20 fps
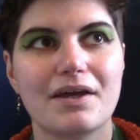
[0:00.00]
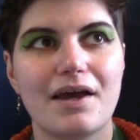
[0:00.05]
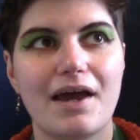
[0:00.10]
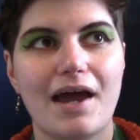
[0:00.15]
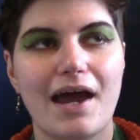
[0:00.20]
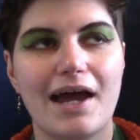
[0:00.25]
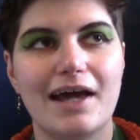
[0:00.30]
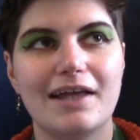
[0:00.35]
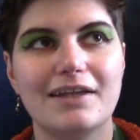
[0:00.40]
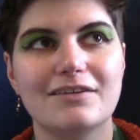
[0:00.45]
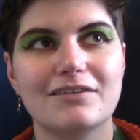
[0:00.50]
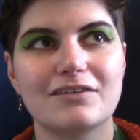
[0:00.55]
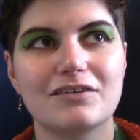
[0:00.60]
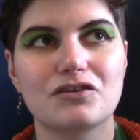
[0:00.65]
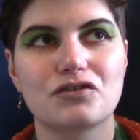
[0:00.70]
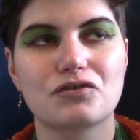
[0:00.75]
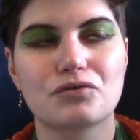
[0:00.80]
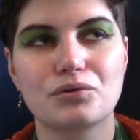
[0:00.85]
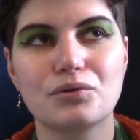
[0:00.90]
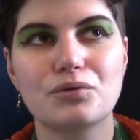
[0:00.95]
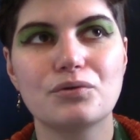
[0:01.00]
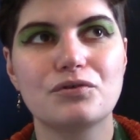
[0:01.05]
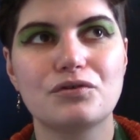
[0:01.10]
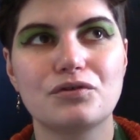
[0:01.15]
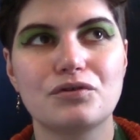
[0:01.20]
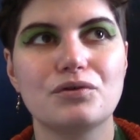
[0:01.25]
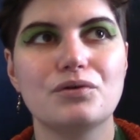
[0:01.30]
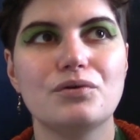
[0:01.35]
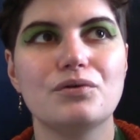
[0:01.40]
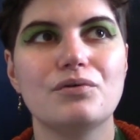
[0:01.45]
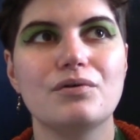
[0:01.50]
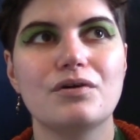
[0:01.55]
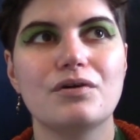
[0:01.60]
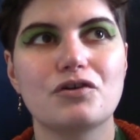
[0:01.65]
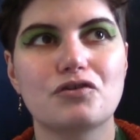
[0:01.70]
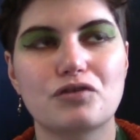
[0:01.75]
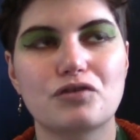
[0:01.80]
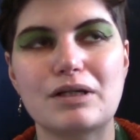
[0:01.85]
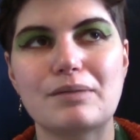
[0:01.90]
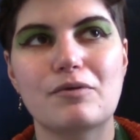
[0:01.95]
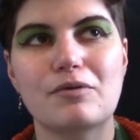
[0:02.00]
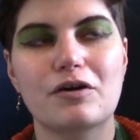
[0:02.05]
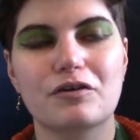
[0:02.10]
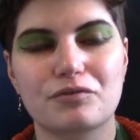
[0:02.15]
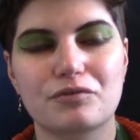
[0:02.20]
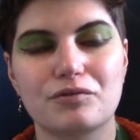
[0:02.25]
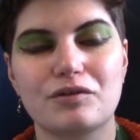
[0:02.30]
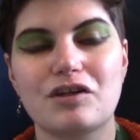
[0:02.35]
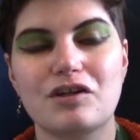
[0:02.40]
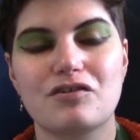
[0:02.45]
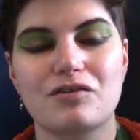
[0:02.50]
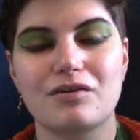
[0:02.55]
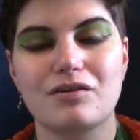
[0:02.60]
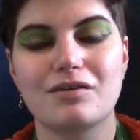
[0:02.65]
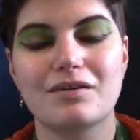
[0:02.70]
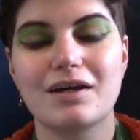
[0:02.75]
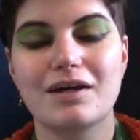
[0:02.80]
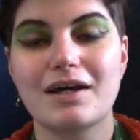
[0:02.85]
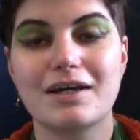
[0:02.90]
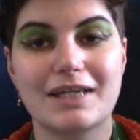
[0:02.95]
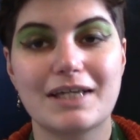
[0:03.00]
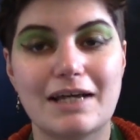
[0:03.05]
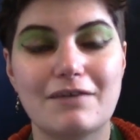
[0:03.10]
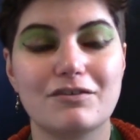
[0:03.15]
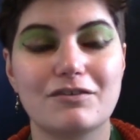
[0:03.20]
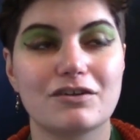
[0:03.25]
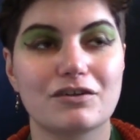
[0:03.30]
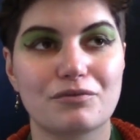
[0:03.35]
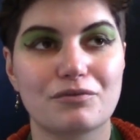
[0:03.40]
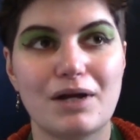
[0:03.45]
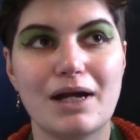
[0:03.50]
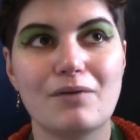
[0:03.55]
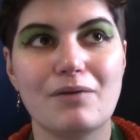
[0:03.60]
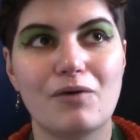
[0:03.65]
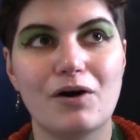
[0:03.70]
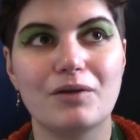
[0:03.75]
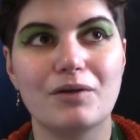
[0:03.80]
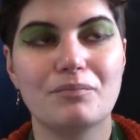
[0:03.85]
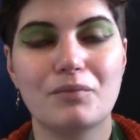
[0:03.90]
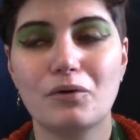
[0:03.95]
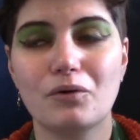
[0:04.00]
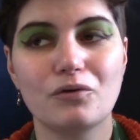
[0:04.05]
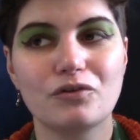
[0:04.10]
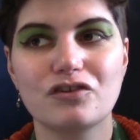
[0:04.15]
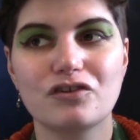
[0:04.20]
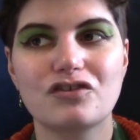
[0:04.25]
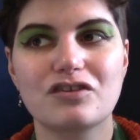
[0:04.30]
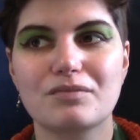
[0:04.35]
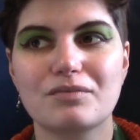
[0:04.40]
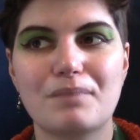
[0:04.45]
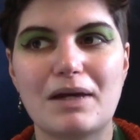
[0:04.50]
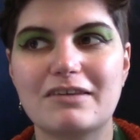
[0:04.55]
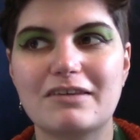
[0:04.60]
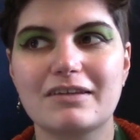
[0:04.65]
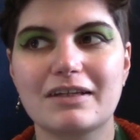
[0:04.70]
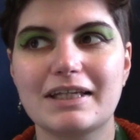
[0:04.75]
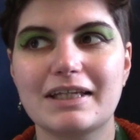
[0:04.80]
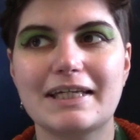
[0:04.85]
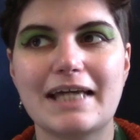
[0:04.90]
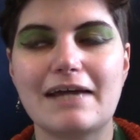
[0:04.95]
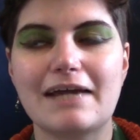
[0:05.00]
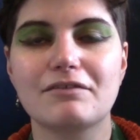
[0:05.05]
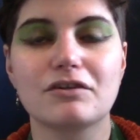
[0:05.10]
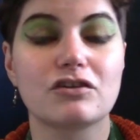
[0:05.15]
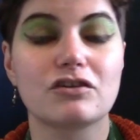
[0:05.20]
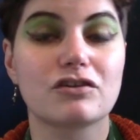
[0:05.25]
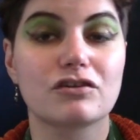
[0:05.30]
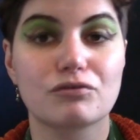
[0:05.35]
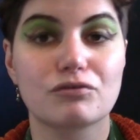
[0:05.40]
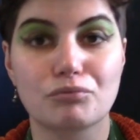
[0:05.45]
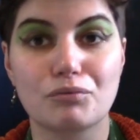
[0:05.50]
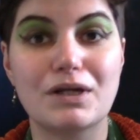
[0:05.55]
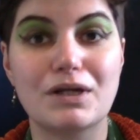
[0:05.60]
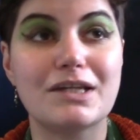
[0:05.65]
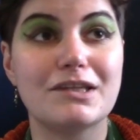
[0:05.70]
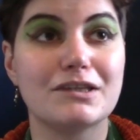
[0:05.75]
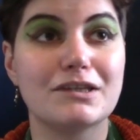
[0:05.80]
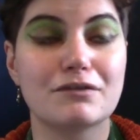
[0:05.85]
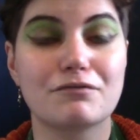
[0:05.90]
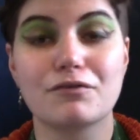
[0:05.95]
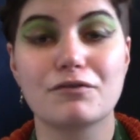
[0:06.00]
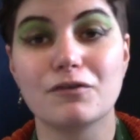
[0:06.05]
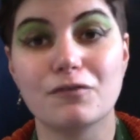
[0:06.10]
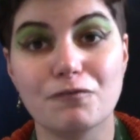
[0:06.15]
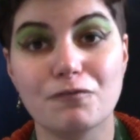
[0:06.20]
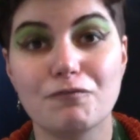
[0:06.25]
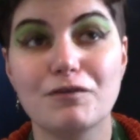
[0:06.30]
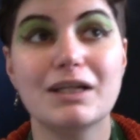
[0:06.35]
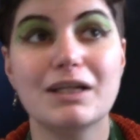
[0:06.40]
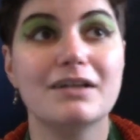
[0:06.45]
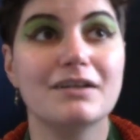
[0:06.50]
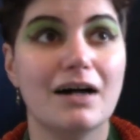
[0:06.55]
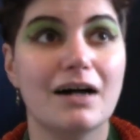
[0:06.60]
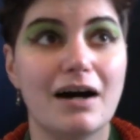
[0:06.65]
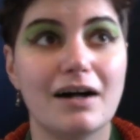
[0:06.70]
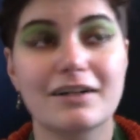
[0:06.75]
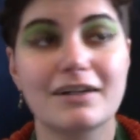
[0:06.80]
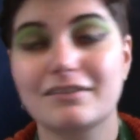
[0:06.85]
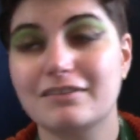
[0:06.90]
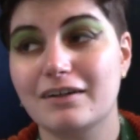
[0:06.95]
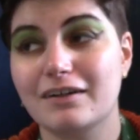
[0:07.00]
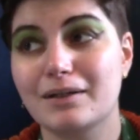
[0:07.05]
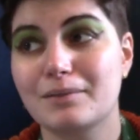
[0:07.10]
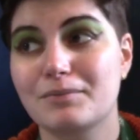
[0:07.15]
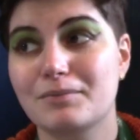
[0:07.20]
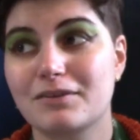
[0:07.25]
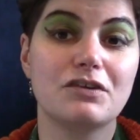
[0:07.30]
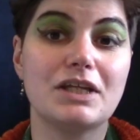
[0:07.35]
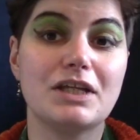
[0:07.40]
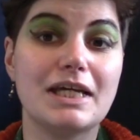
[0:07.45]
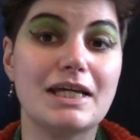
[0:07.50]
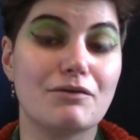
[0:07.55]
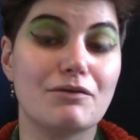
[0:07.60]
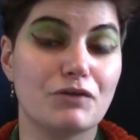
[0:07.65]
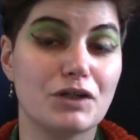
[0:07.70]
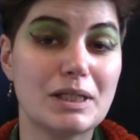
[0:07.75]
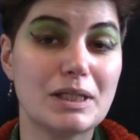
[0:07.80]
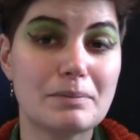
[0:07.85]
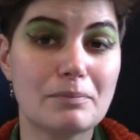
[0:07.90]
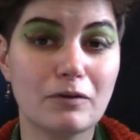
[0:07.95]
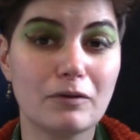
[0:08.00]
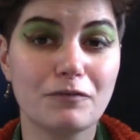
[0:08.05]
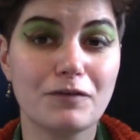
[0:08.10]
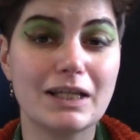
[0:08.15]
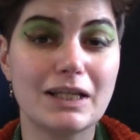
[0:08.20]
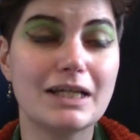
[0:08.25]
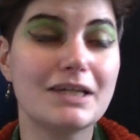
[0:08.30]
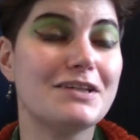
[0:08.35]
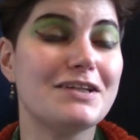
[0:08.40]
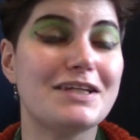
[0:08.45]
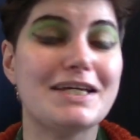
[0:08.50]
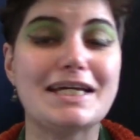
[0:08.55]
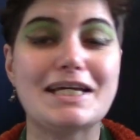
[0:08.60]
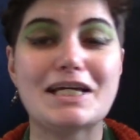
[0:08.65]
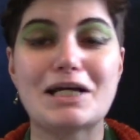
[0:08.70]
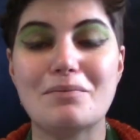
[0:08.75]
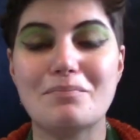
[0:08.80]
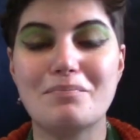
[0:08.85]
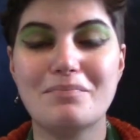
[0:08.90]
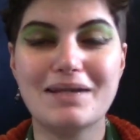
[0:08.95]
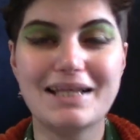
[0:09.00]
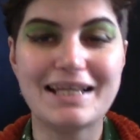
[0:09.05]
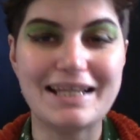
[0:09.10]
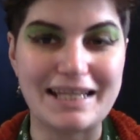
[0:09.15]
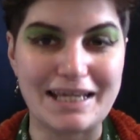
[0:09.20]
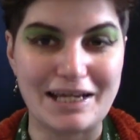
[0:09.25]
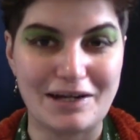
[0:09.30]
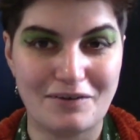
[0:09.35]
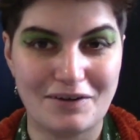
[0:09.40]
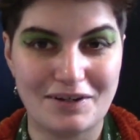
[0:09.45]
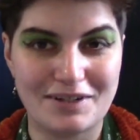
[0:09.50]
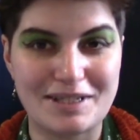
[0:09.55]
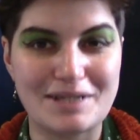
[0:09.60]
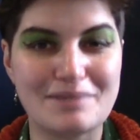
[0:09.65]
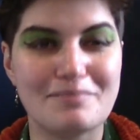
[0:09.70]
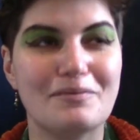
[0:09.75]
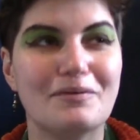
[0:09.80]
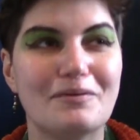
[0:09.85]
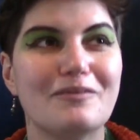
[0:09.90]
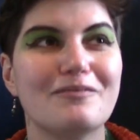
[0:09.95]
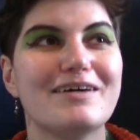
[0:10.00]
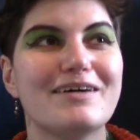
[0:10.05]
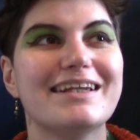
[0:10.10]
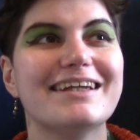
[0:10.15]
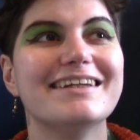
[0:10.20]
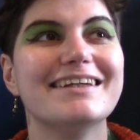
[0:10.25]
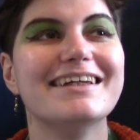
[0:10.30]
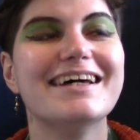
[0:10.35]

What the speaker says: and true to DreamWorks tradition, gave us a great one, but also just basically gave us 3 different villain archetypes. The redeemable villain, the completely redeemable villain,